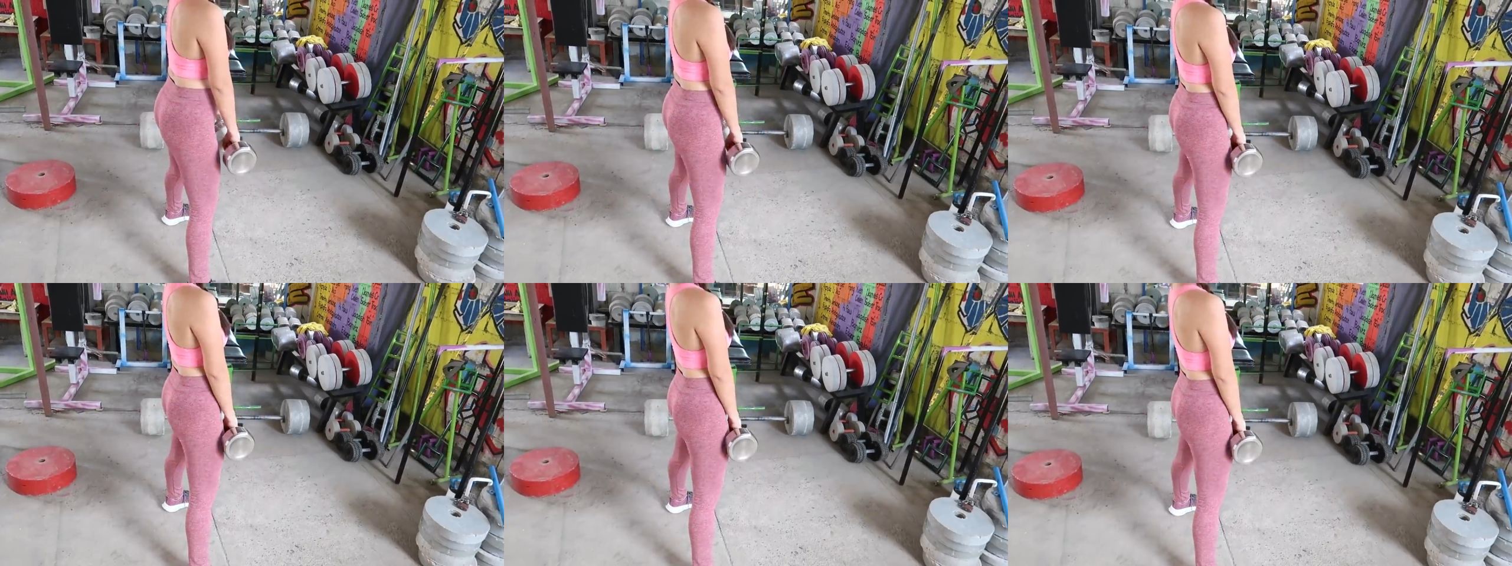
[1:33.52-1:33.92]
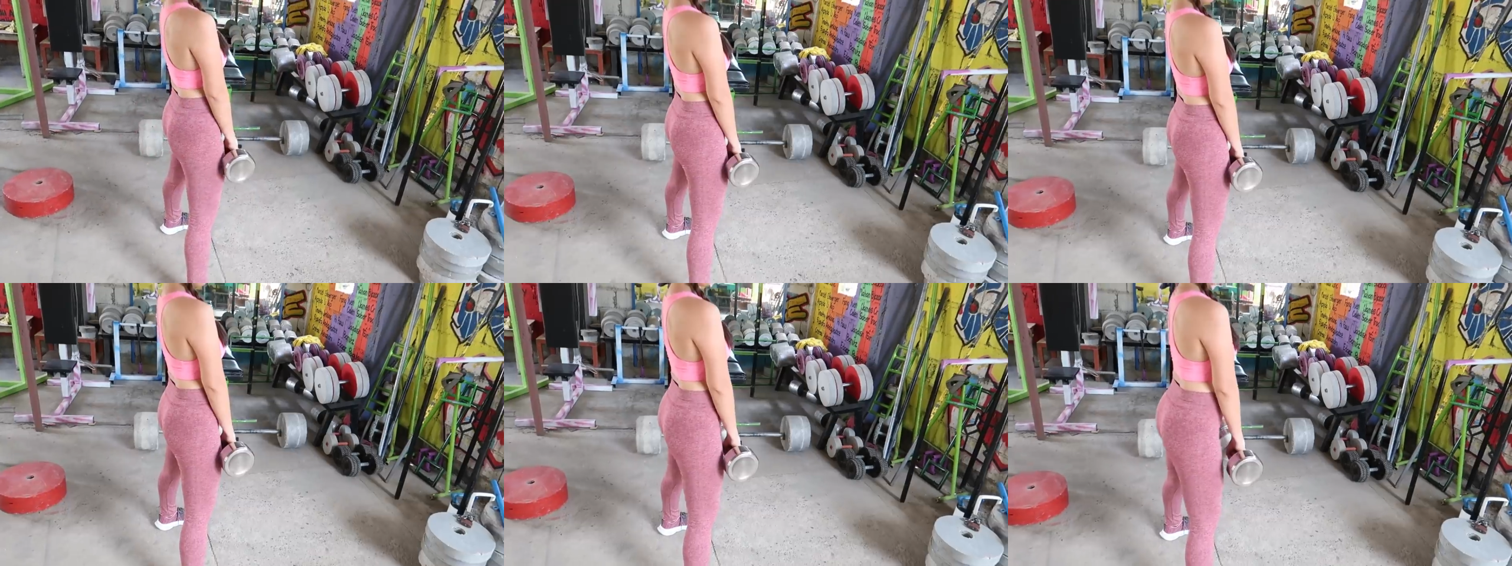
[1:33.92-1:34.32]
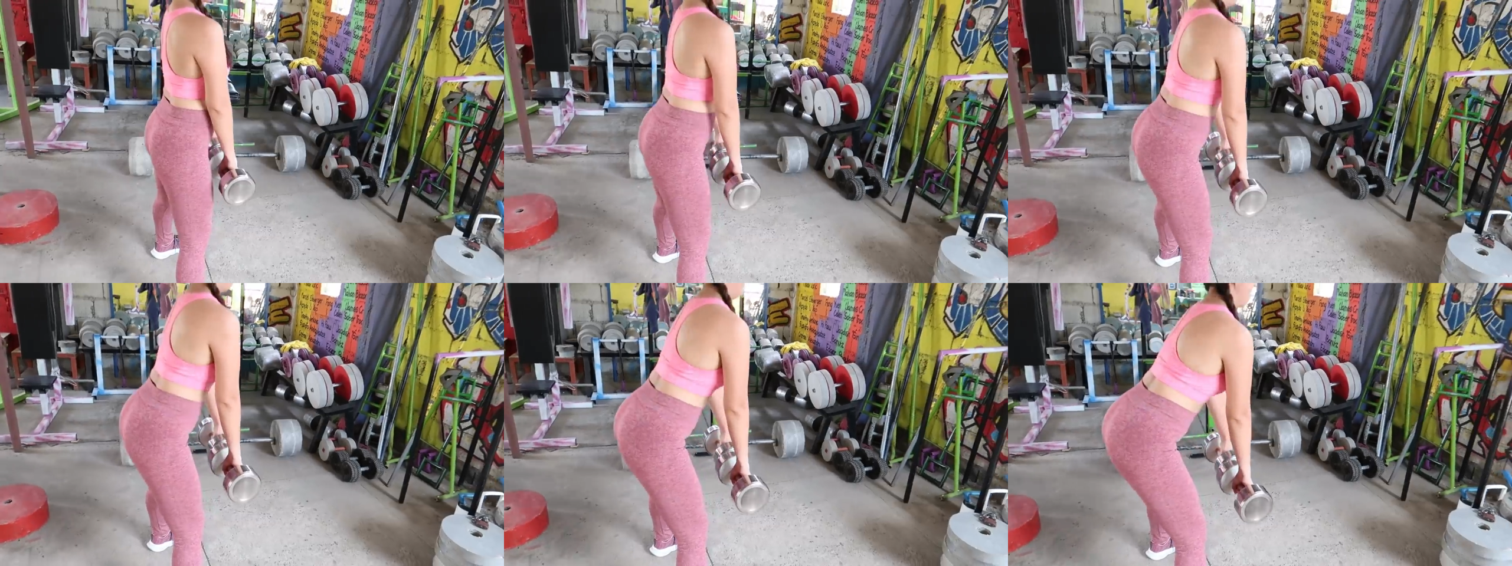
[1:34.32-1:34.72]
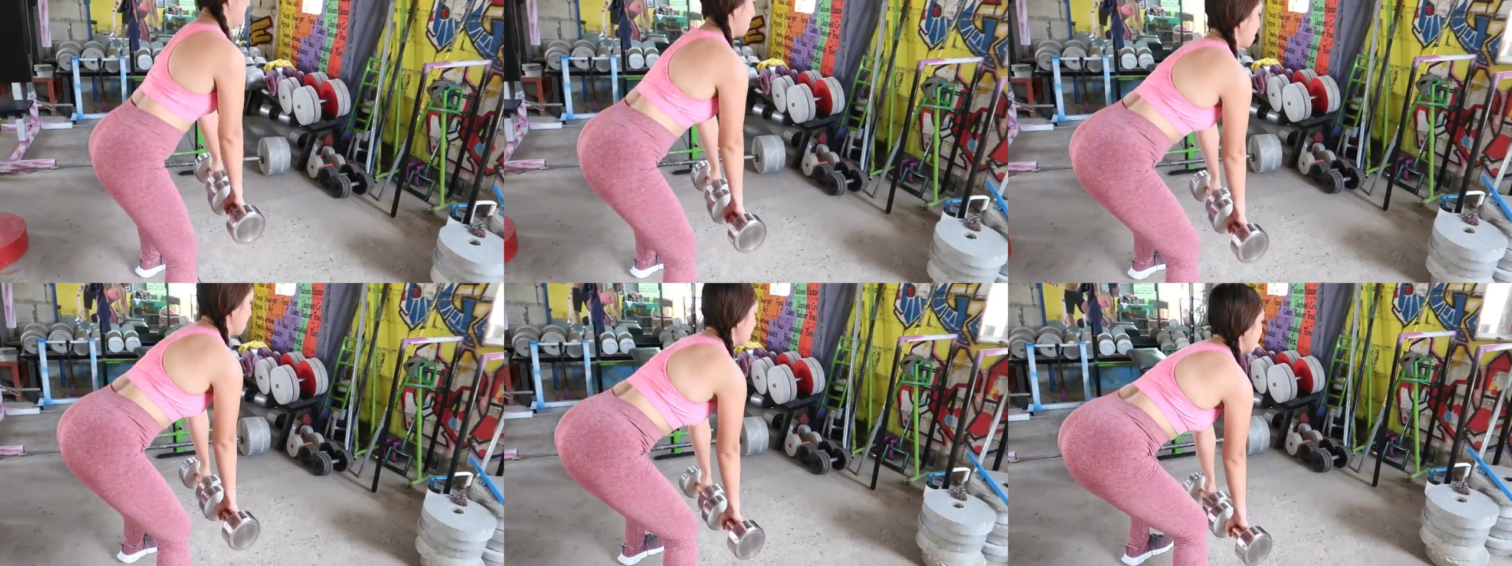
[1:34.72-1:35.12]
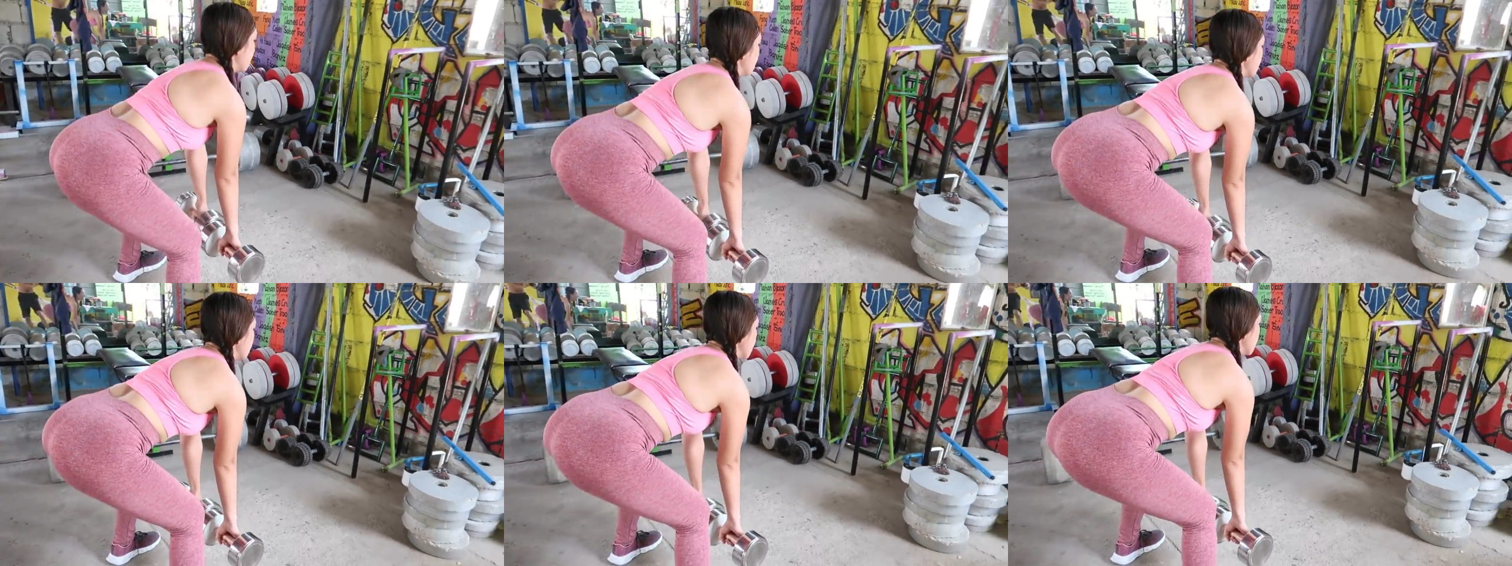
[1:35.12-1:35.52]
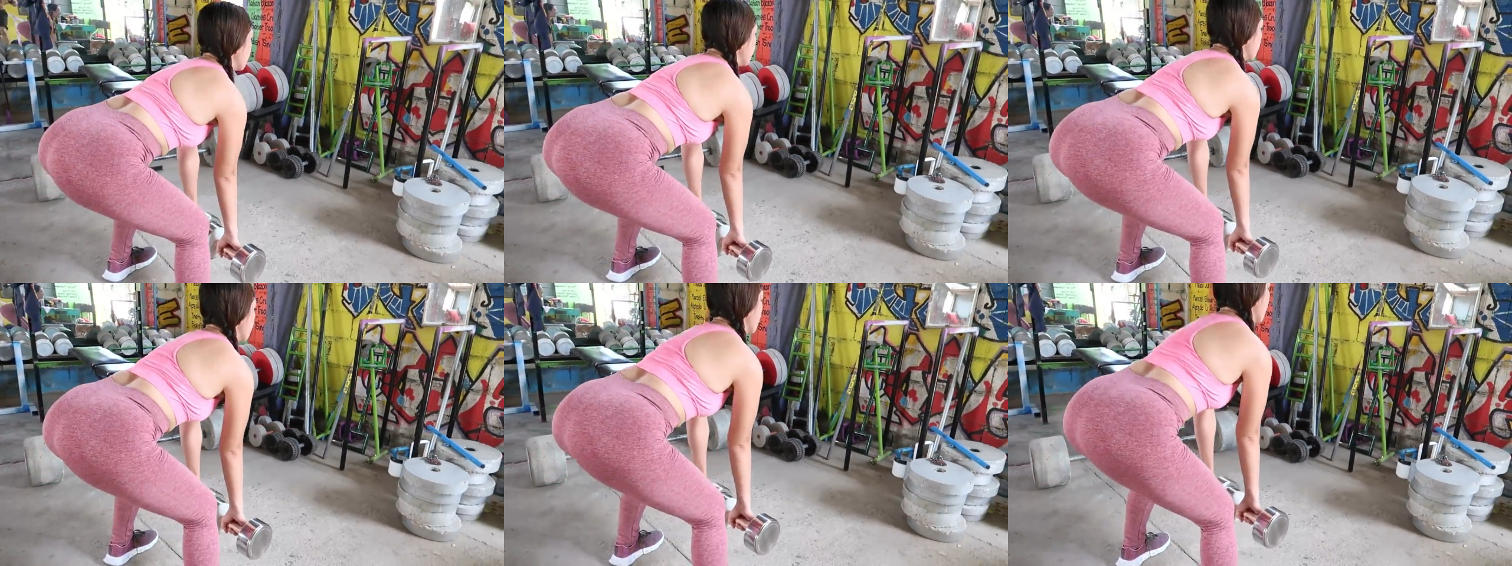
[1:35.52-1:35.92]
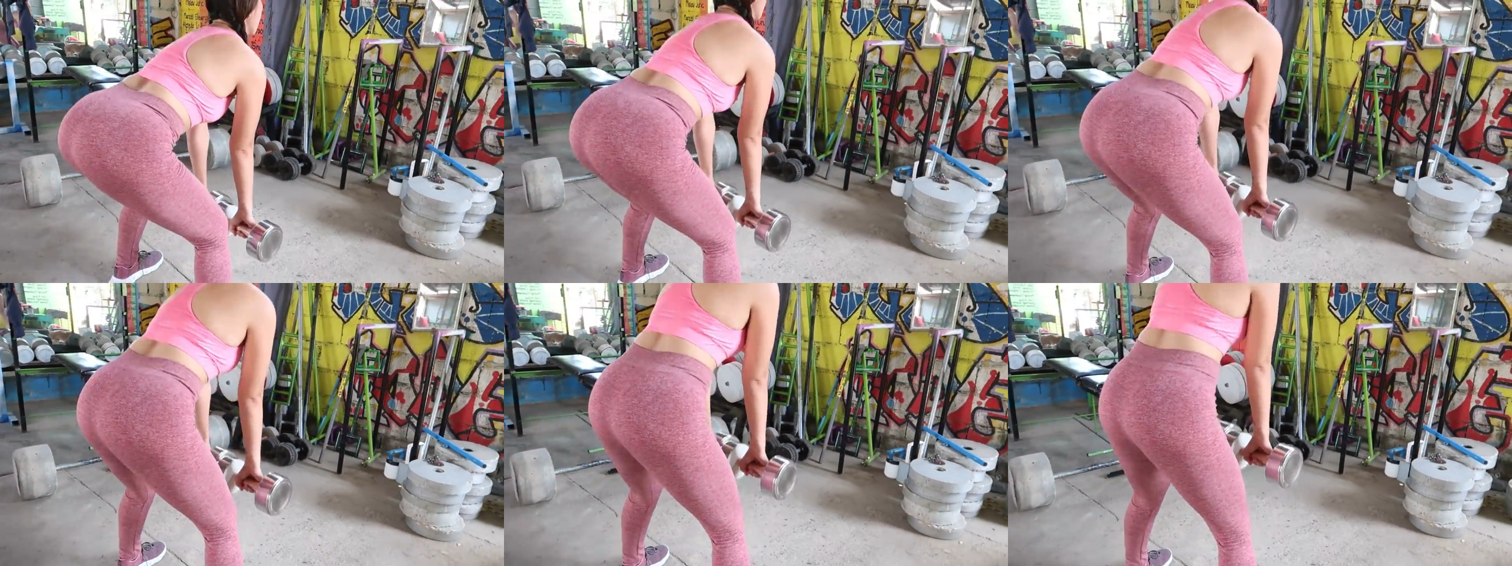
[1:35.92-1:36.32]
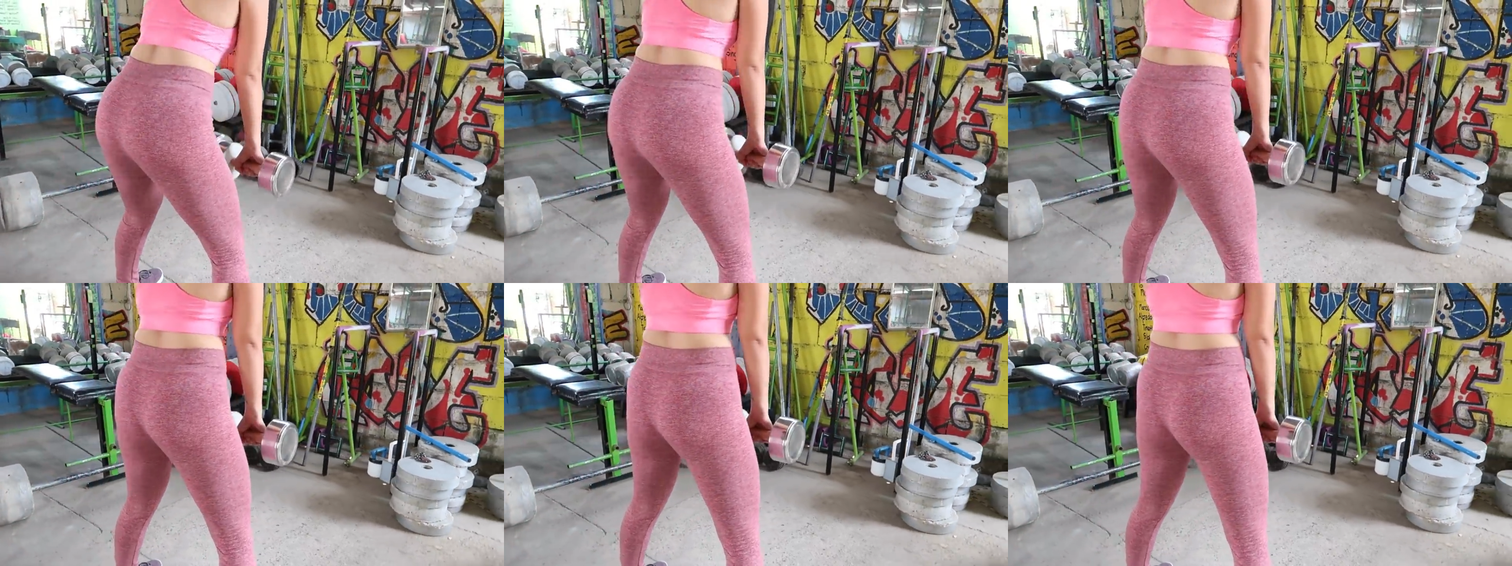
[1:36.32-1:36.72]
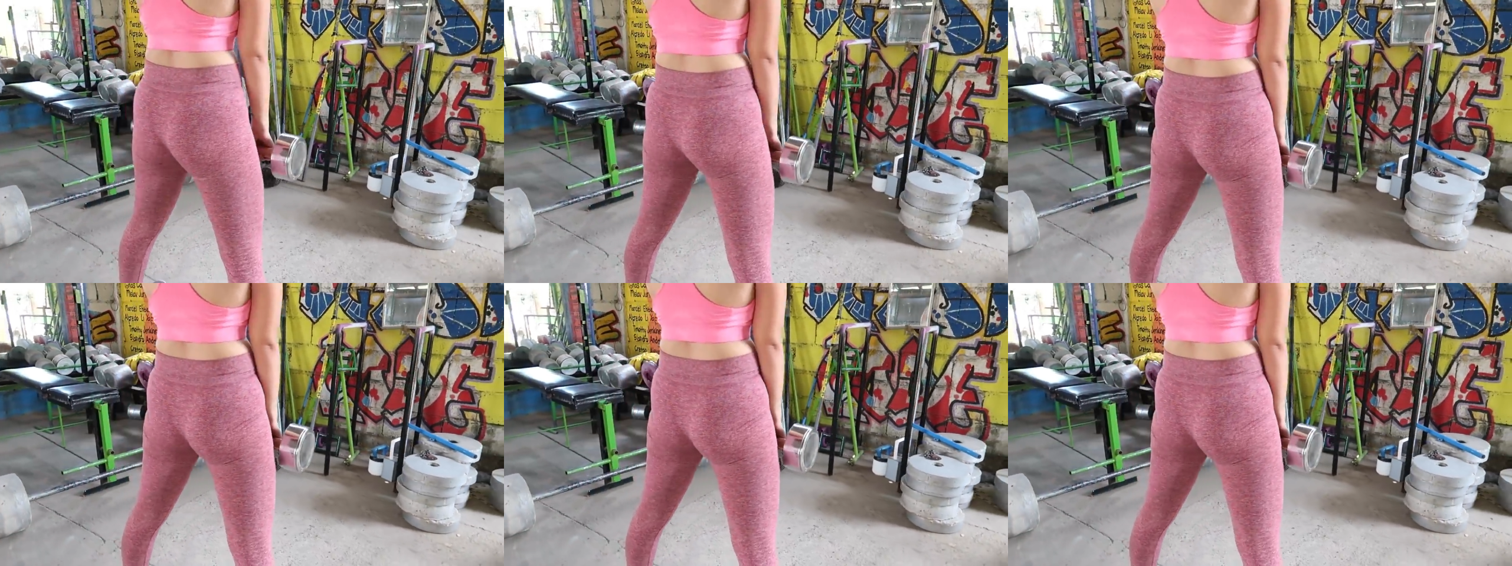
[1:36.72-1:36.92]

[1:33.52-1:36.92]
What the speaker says: No face is visible, so there are no lips to read.